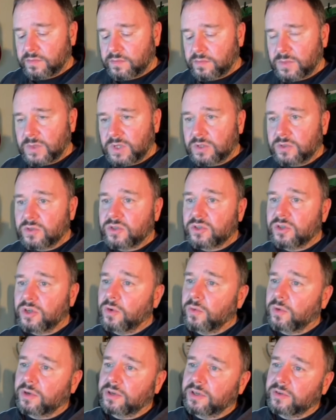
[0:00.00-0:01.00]
And so
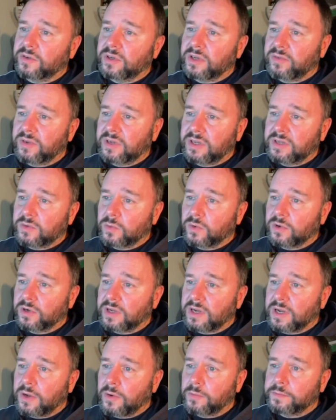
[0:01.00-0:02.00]
on. You don't even need to work it
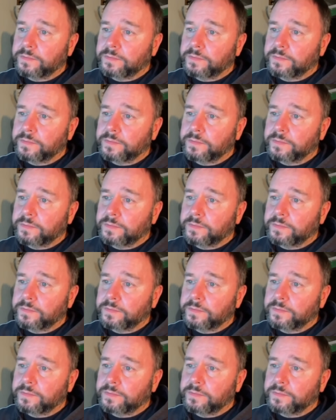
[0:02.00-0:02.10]
out.